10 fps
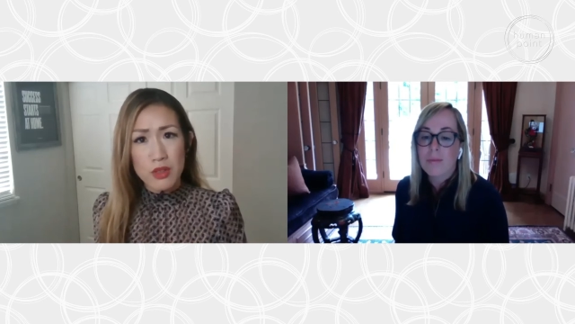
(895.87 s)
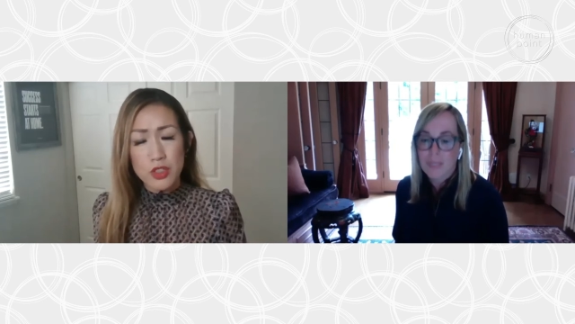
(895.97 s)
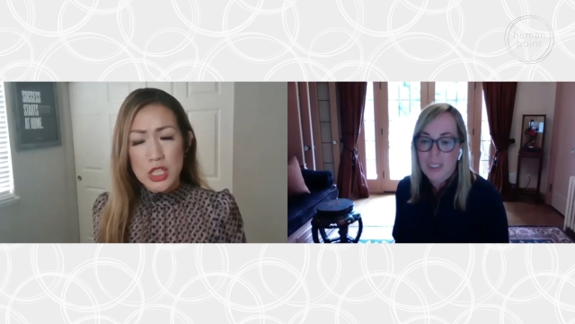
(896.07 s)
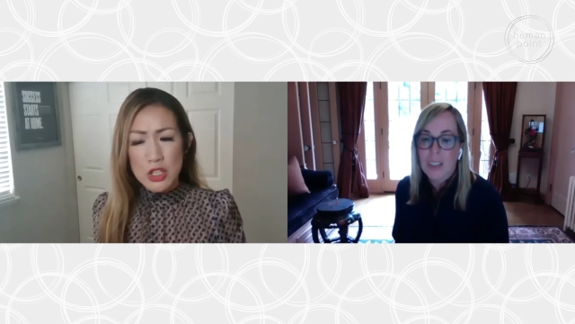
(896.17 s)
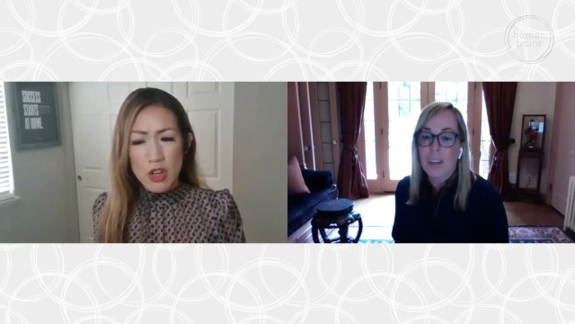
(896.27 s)

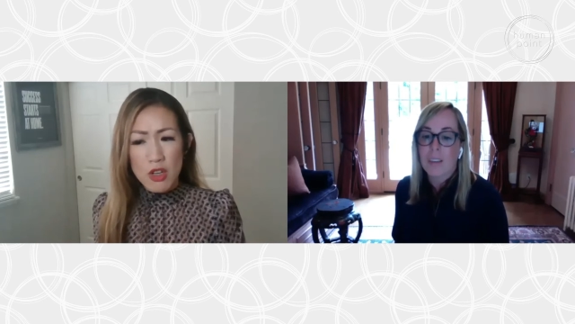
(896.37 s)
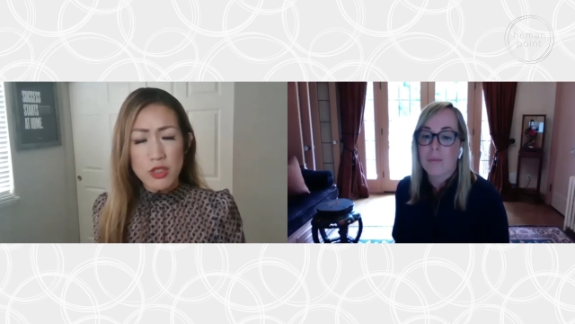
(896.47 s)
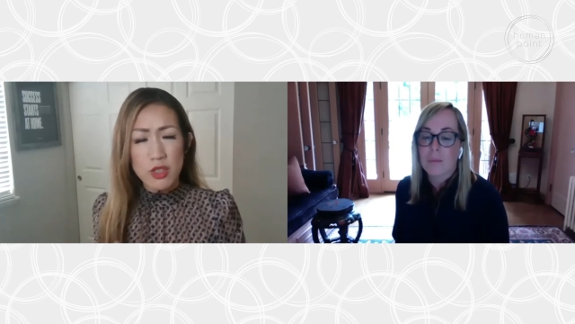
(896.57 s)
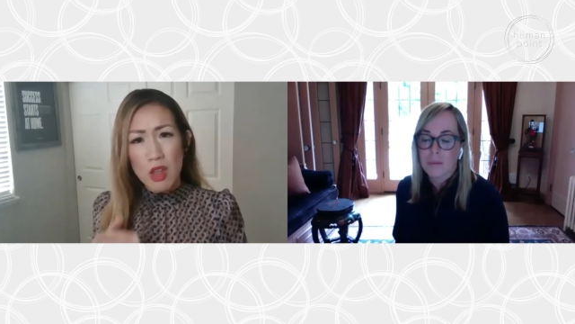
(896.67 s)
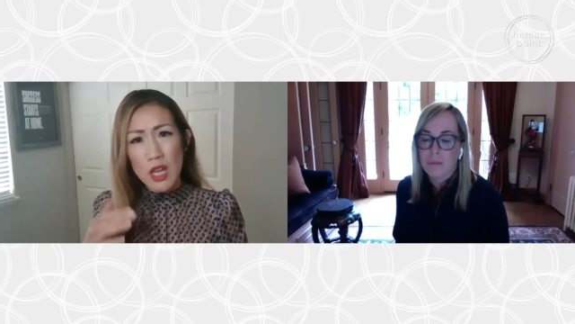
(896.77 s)
Speaker 1: She talks
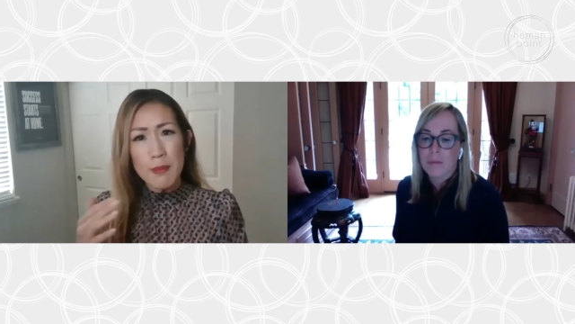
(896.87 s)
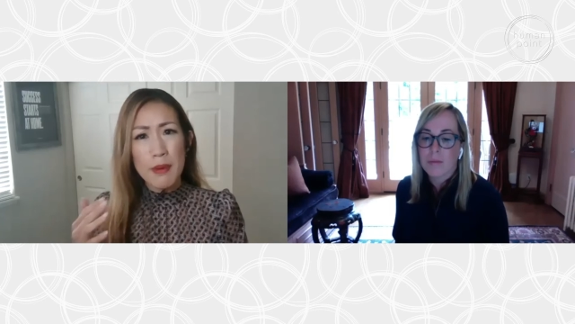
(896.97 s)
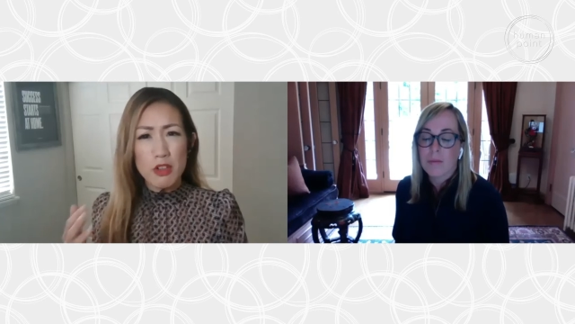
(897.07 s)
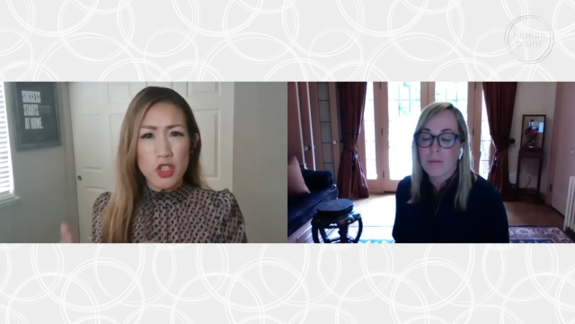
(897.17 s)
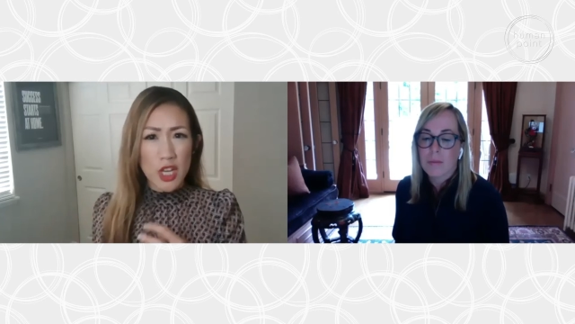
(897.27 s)
a lot
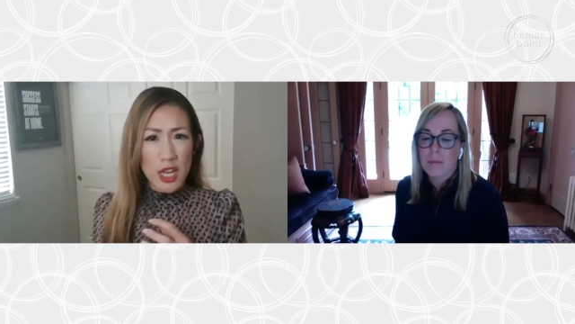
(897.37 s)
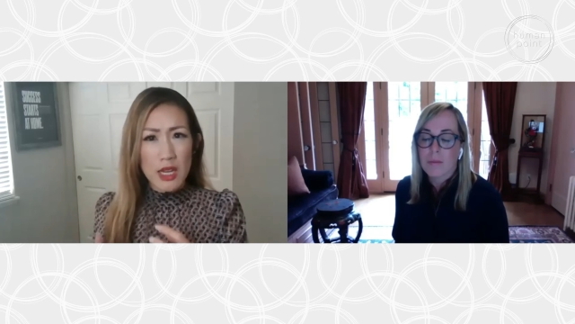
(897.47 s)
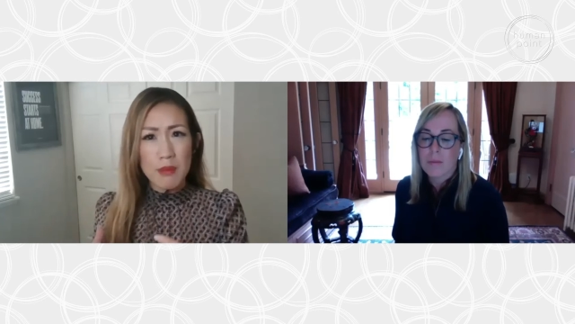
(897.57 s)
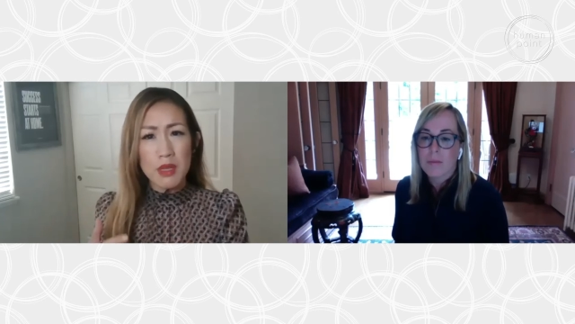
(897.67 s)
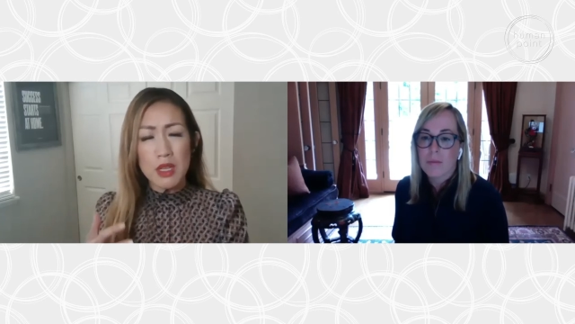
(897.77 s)
about
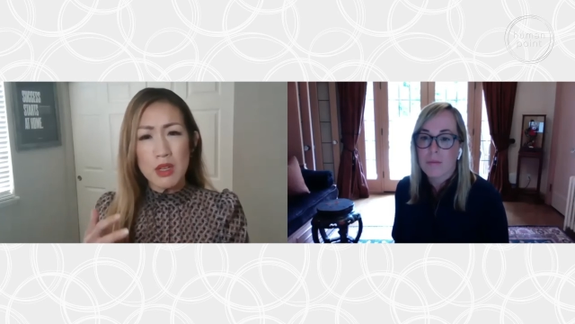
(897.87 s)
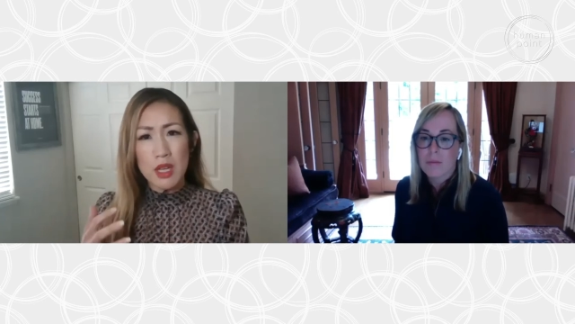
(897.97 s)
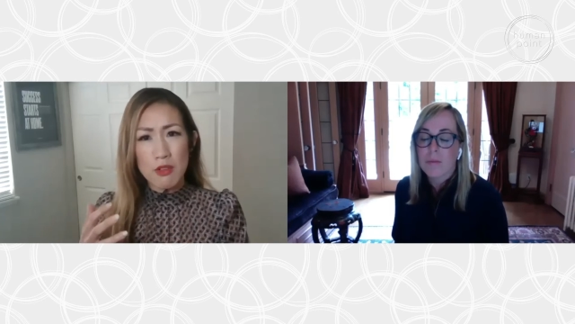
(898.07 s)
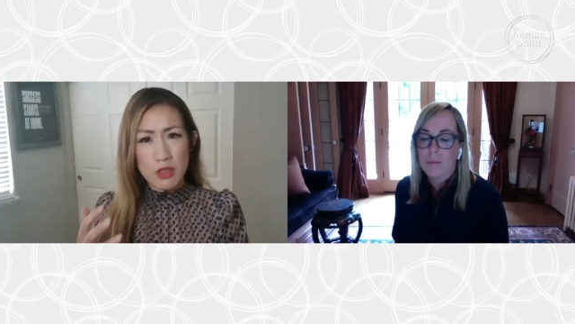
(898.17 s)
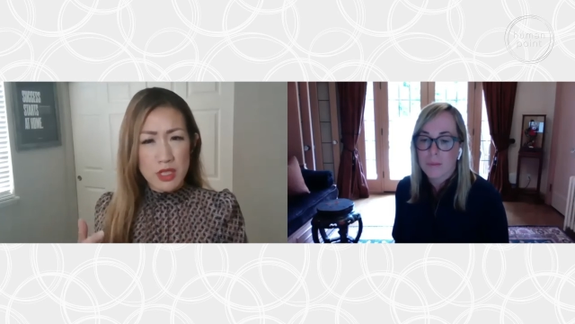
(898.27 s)
shame and,
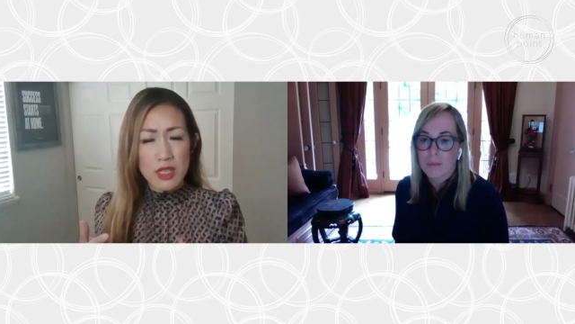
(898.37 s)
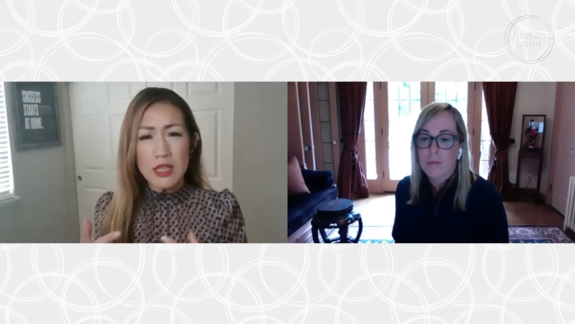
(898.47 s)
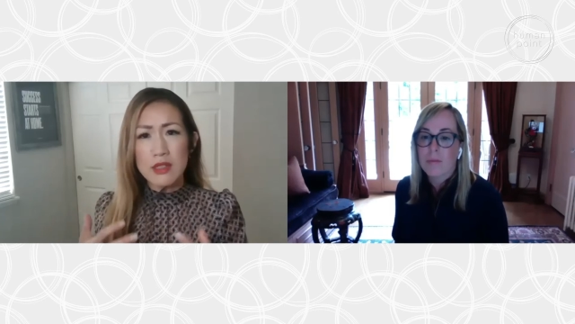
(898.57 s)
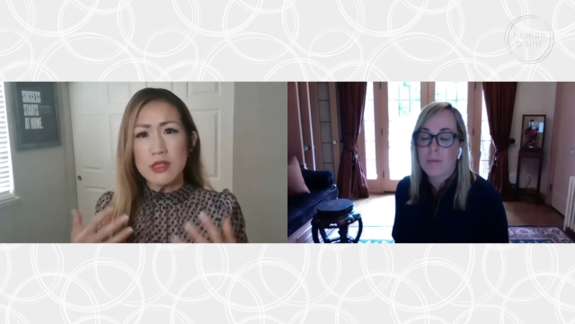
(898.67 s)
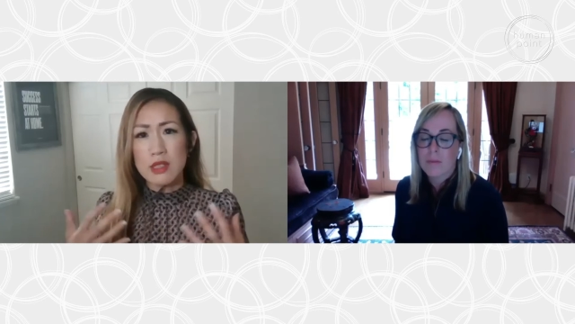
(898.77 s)
and
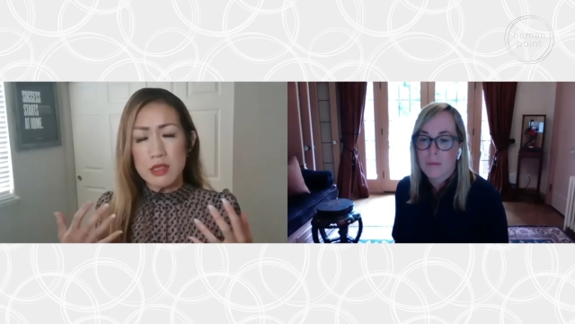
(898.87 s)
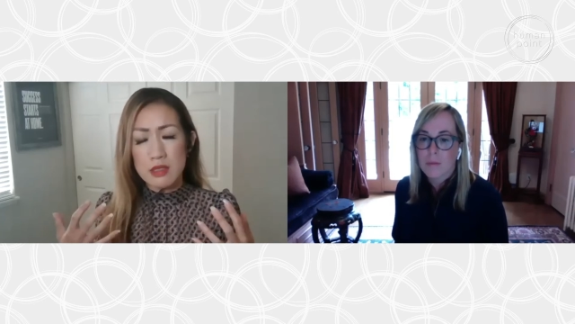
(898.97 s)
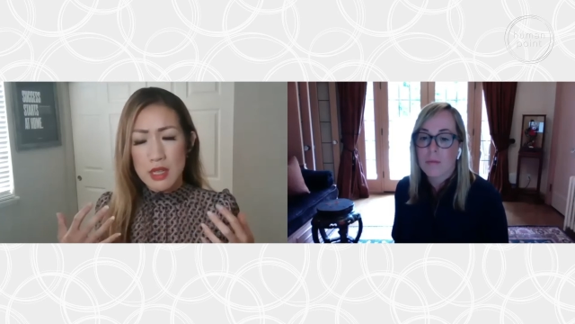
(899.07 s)
resilience and,